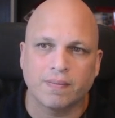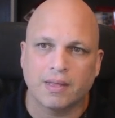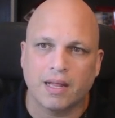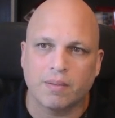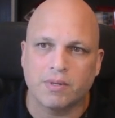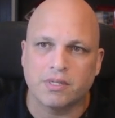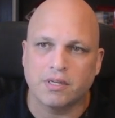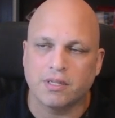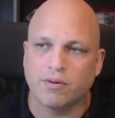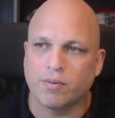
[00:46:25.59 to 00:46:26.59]
Let me see
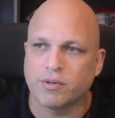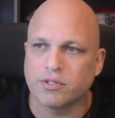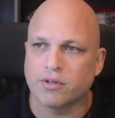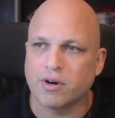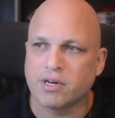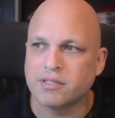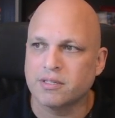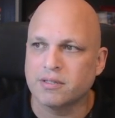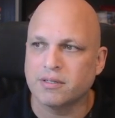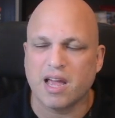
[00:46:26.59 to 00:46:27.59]
in the
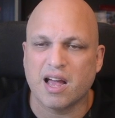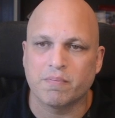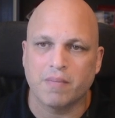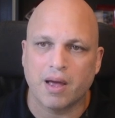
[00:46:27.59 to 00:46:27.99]
repositories. Yeah,